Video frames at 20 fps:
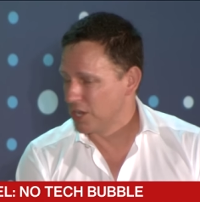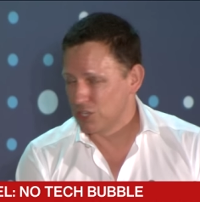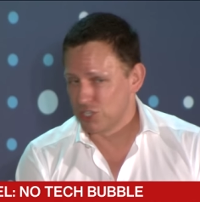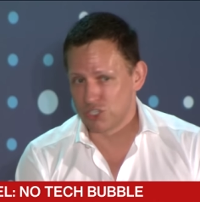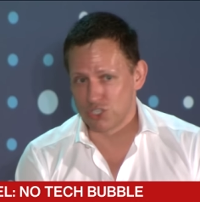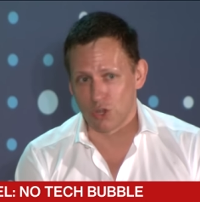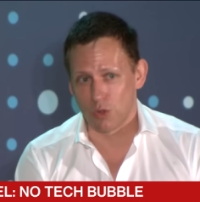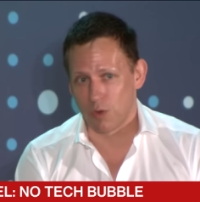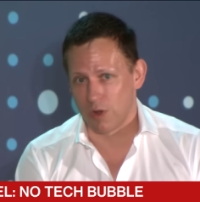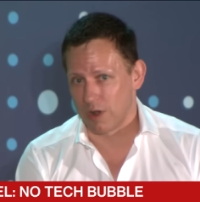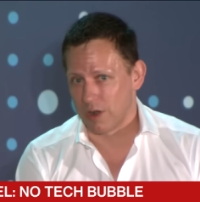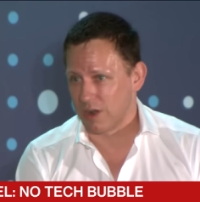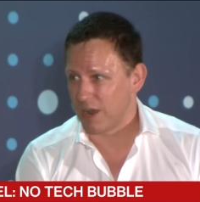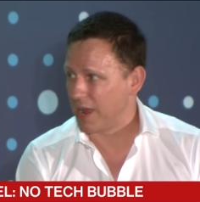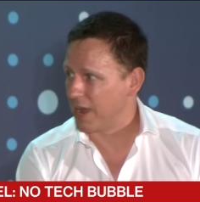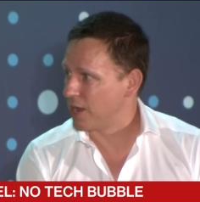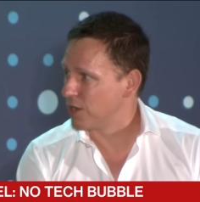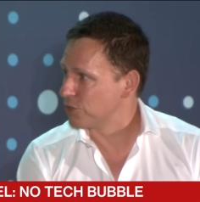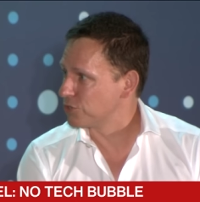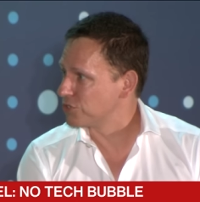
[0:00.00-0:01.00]
so are
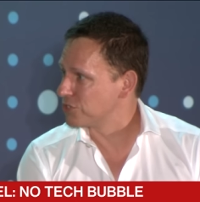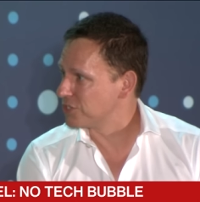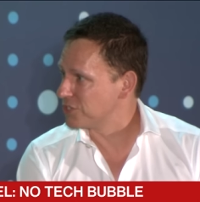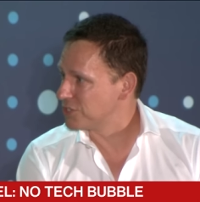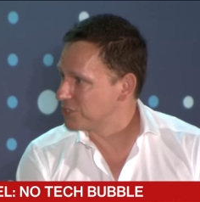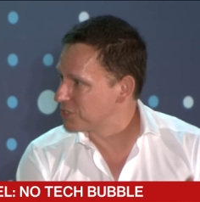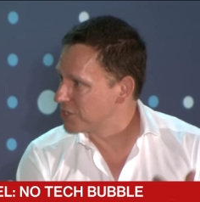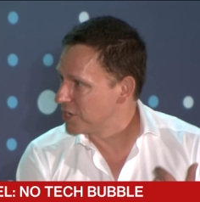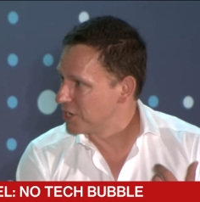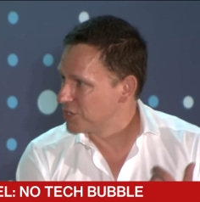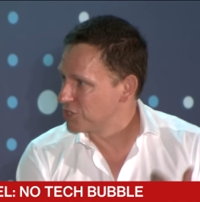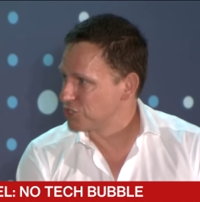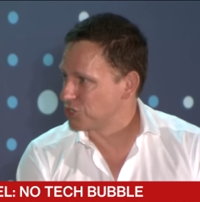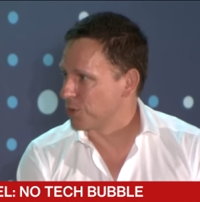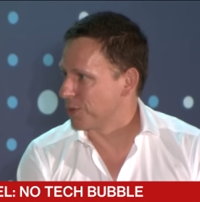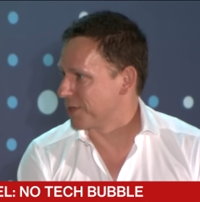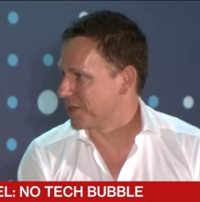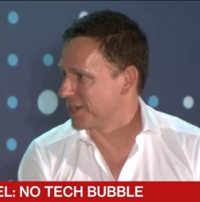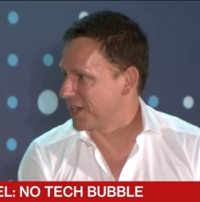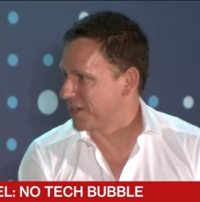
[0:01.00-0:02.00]
houses,
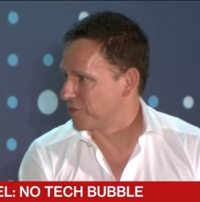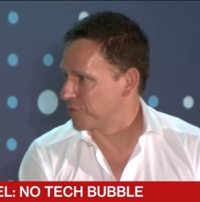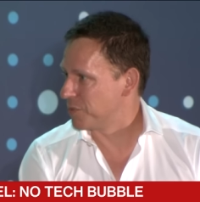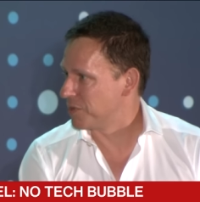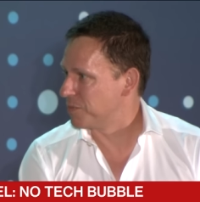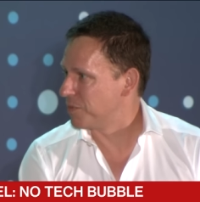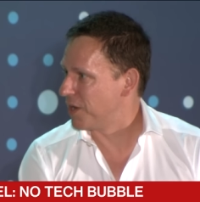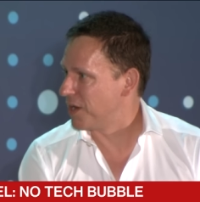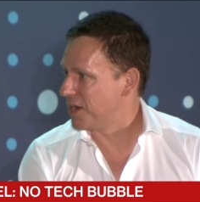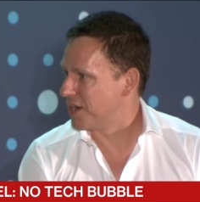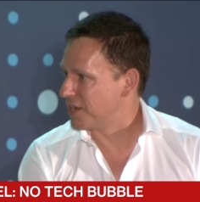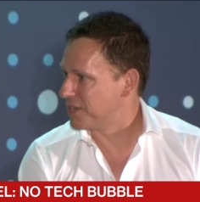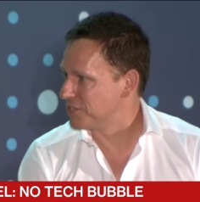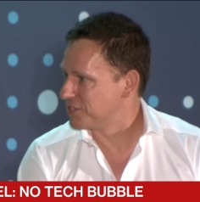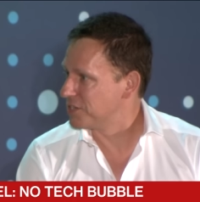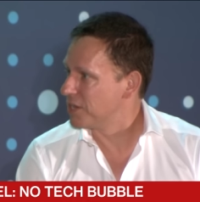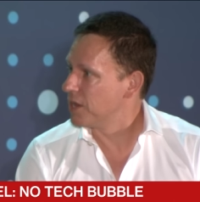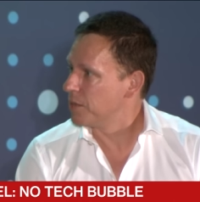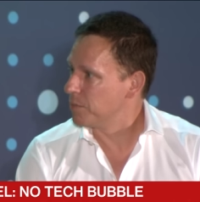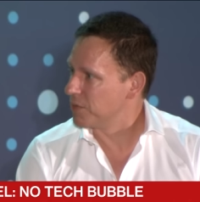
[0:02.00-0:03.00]
so are government
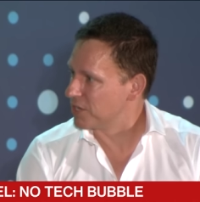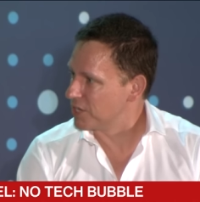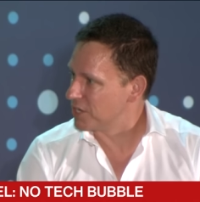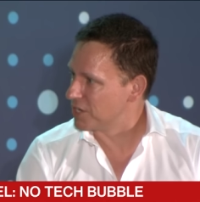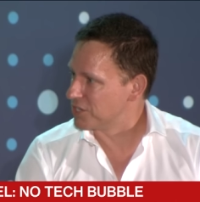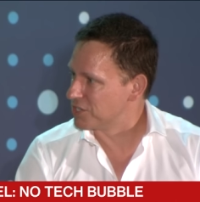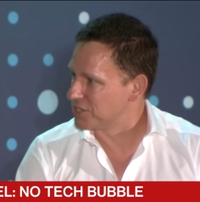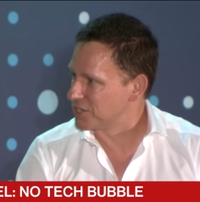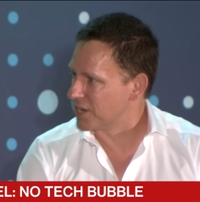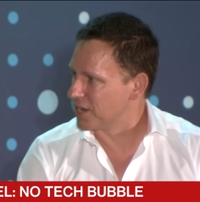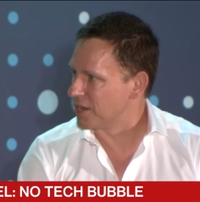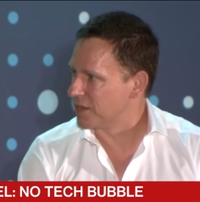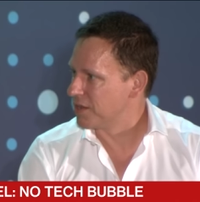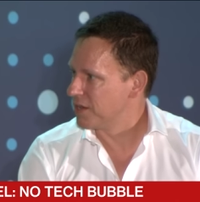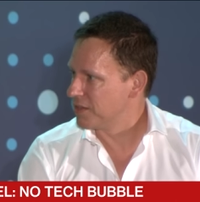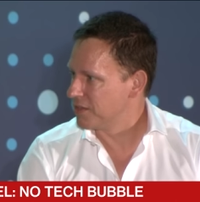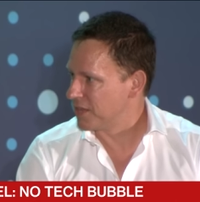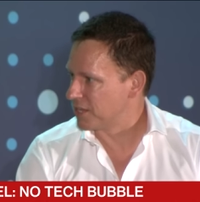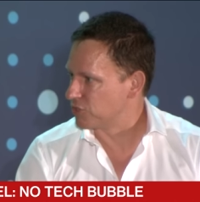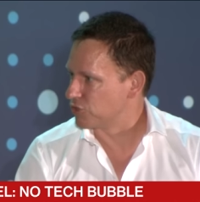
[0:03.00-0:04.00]
bonds, because uh,
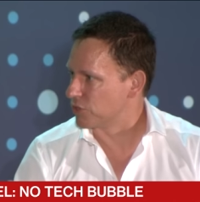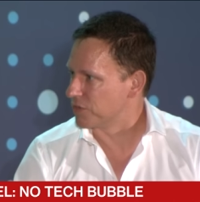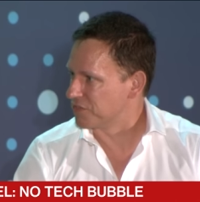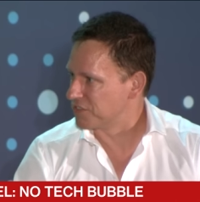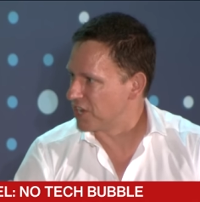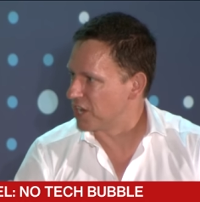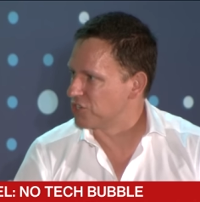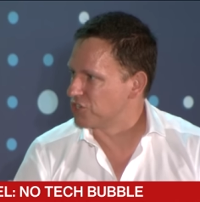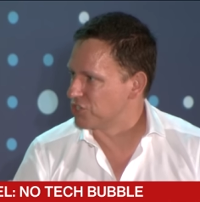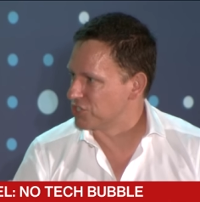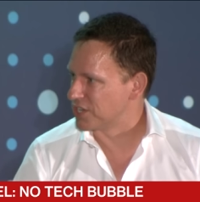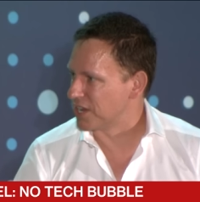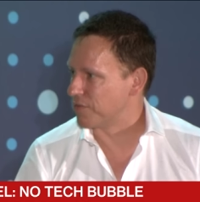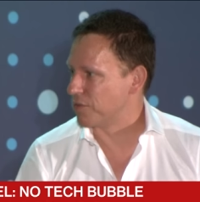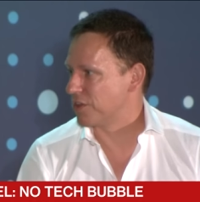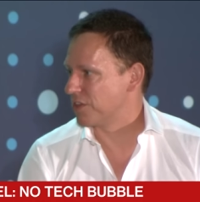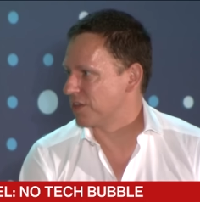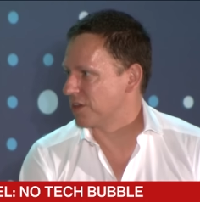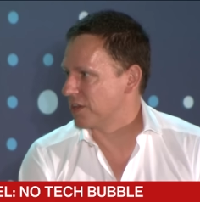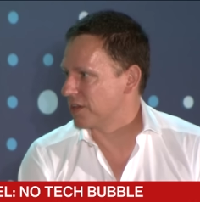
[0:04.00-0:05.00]
that sort of touches
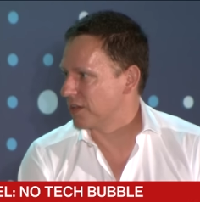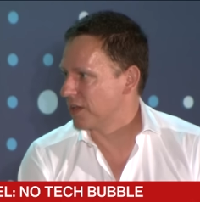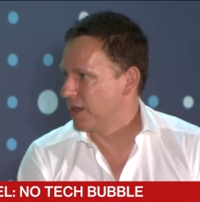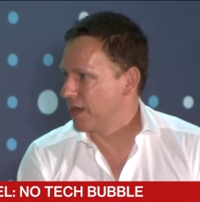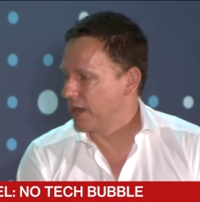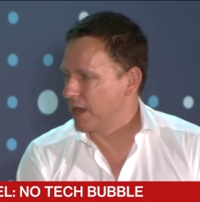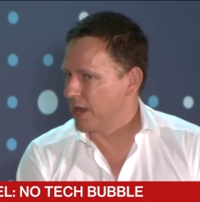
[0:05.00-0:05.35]
everything.